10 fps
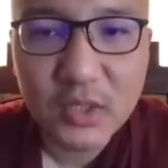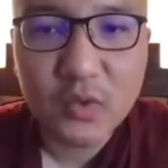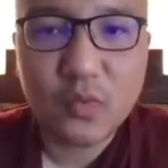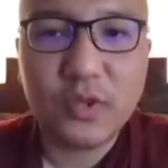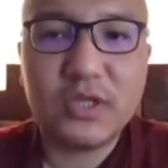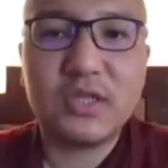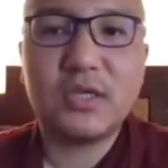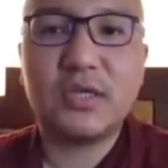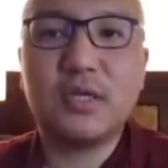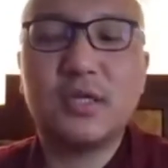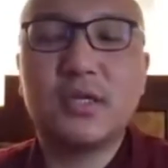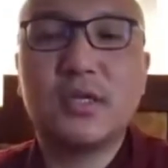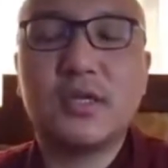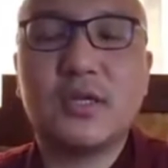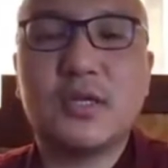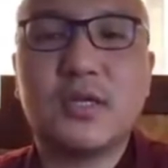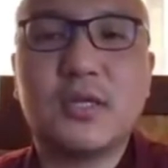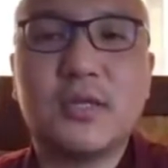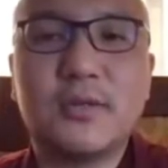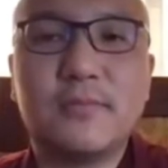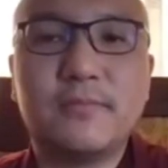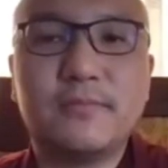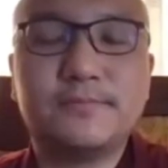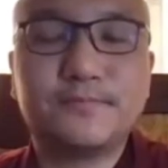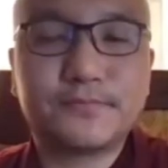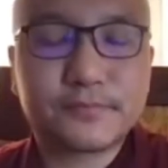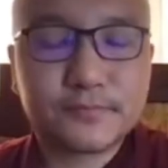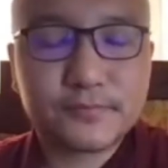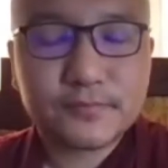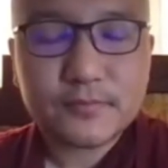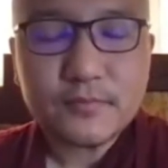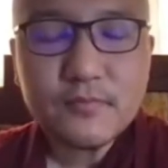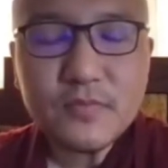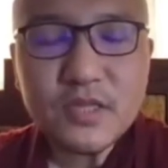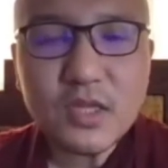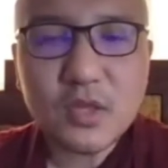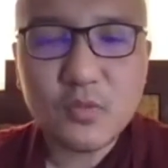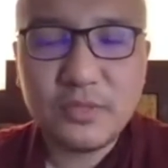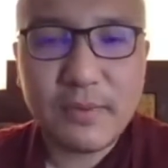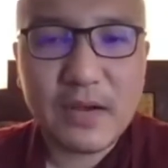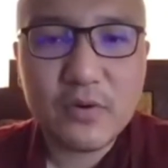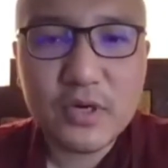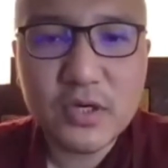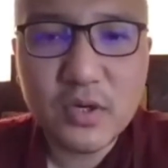with the power,